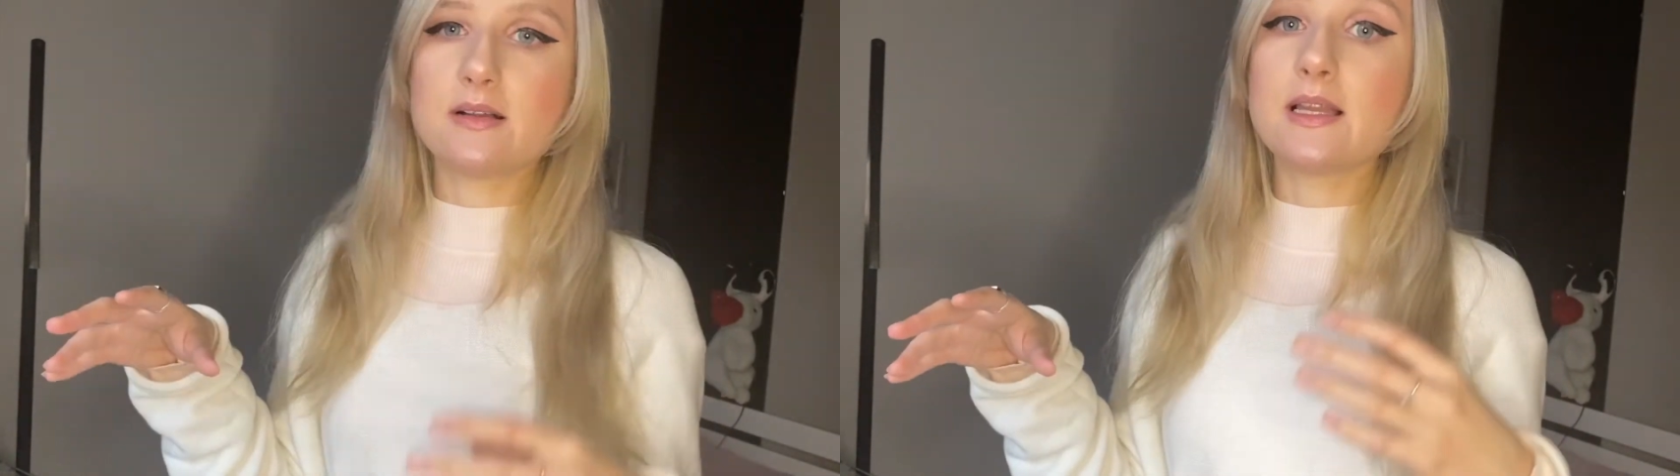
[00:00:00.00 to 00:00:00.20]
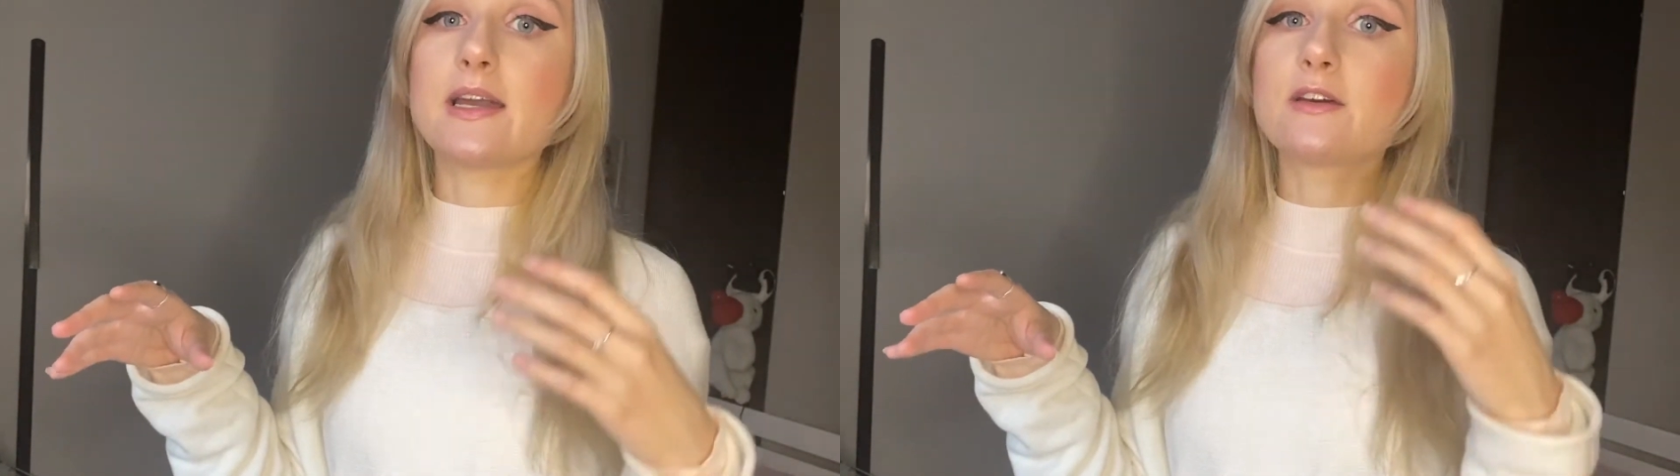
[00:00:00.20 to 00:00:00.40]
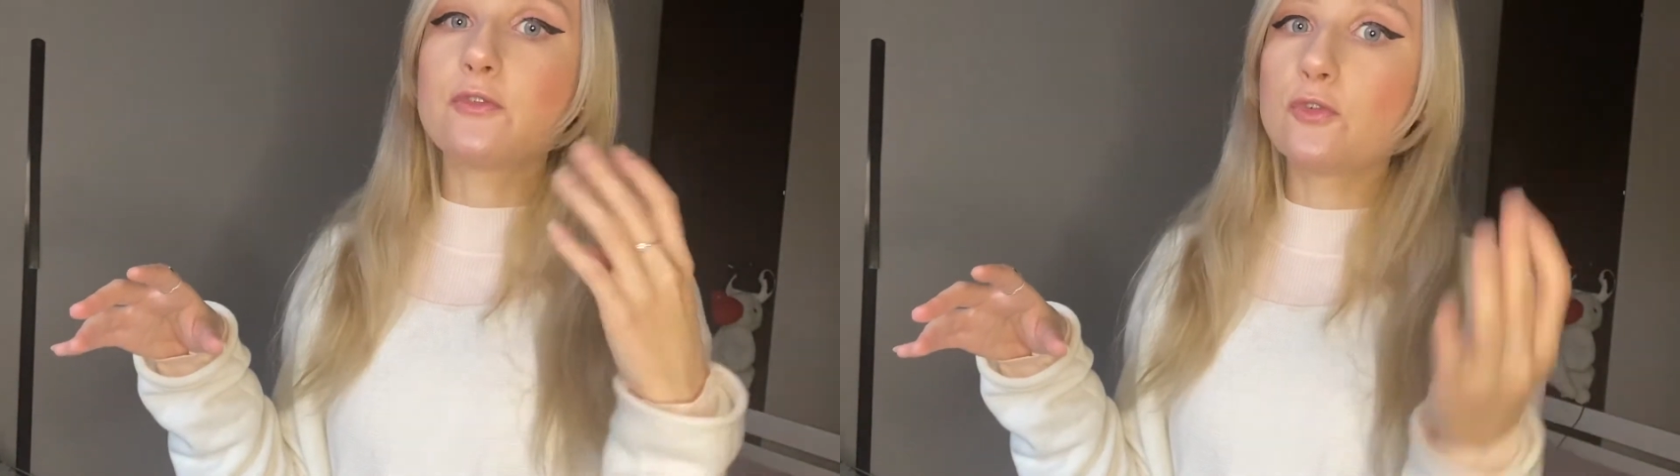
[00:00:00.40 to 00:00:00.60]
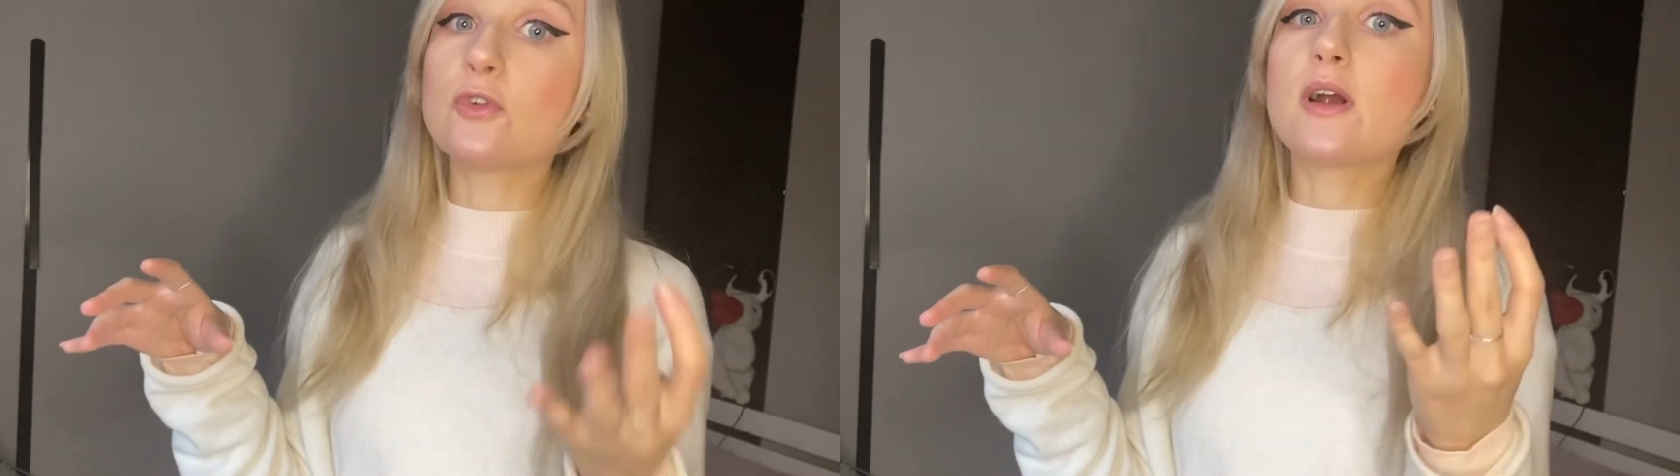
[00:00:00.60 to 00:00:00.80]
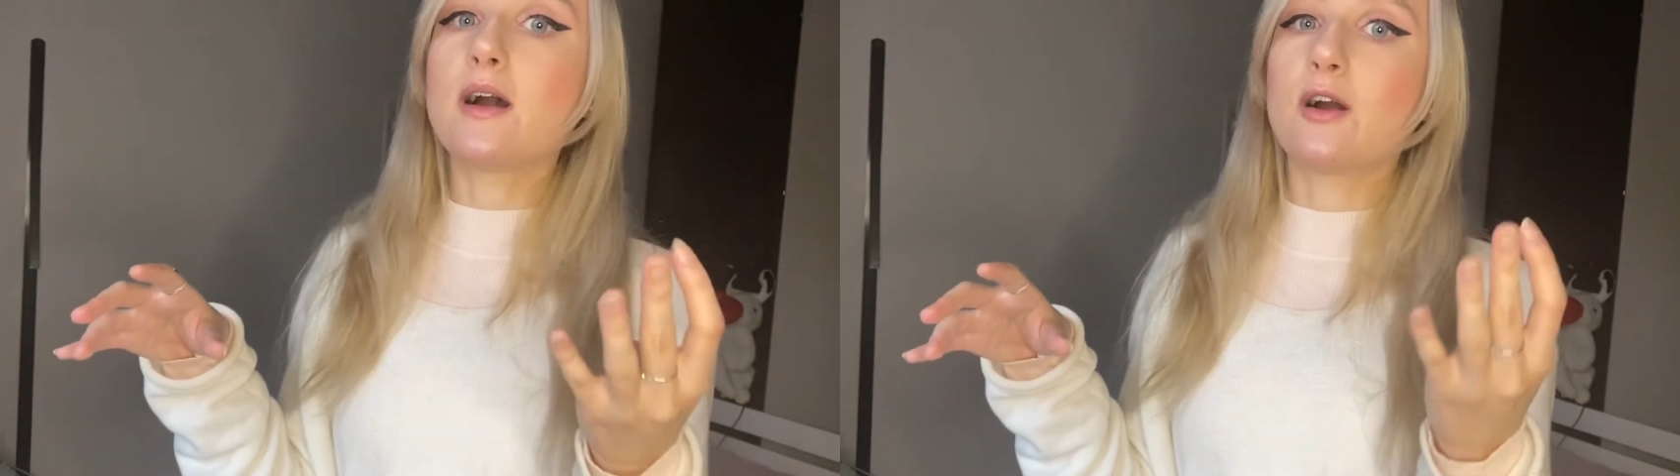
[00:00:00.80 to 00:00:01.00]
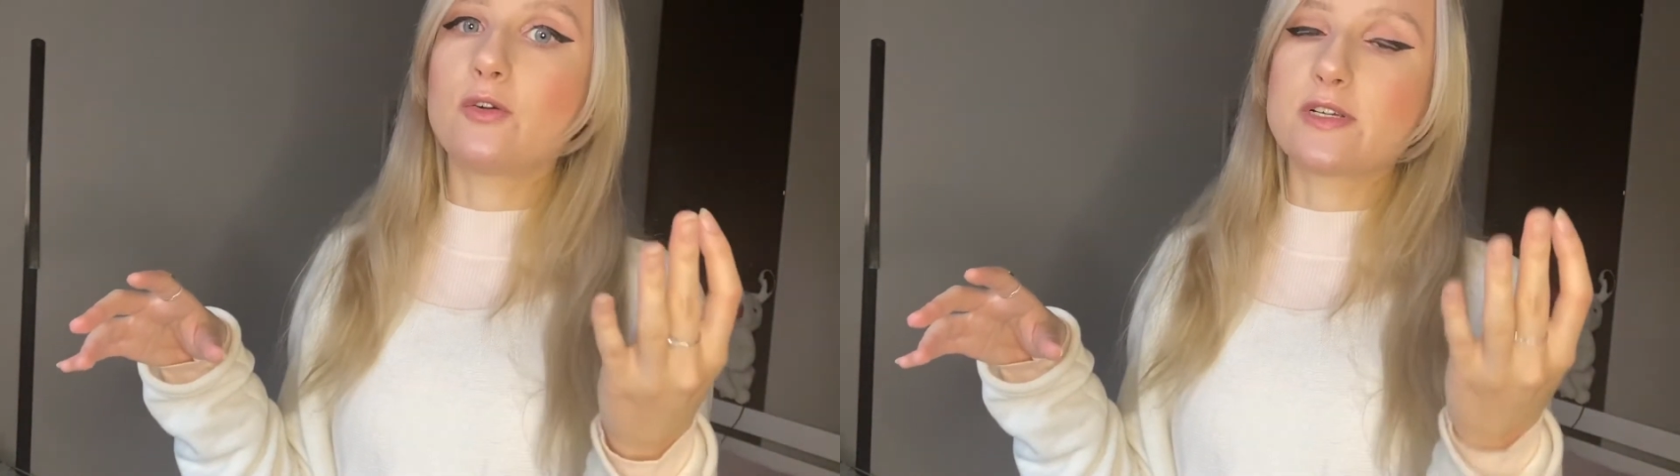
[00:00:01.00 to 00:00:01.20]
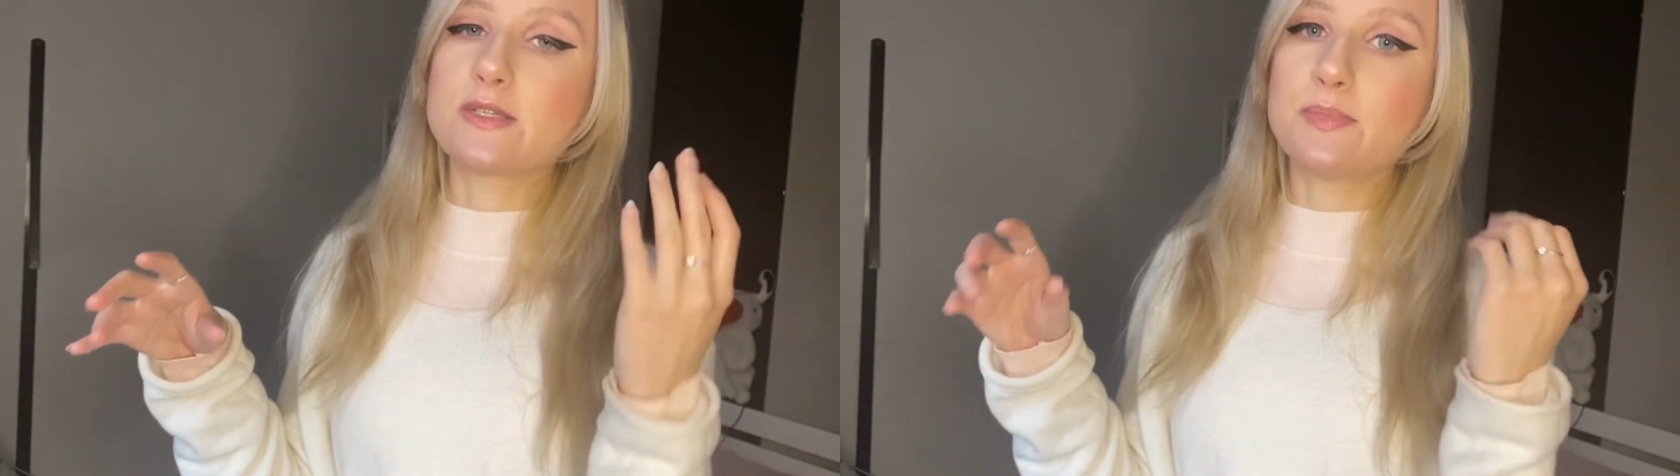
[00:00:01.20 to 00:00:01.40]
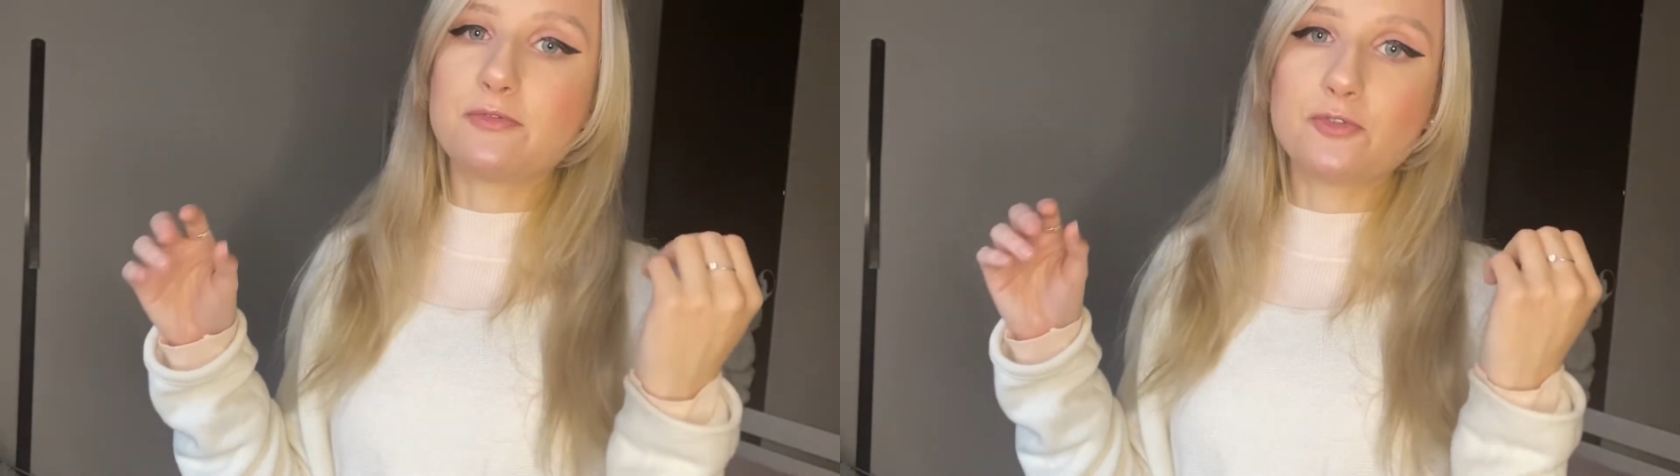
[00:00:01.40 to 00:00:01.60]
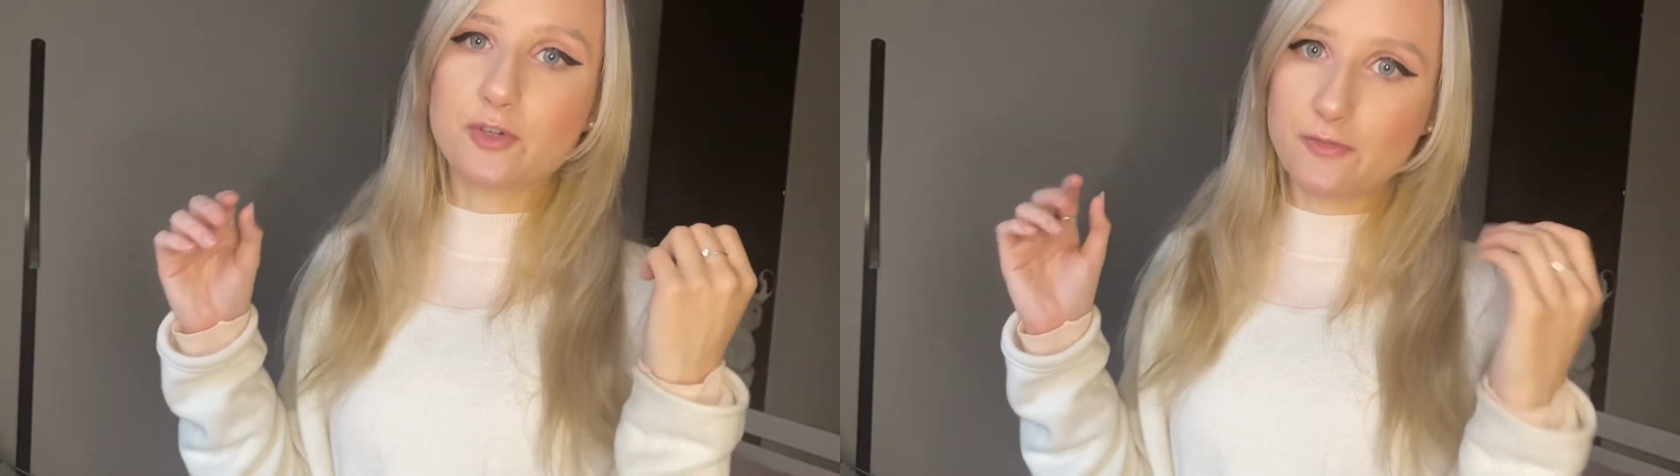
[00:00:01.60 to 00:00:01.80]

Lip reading: like 4 hours before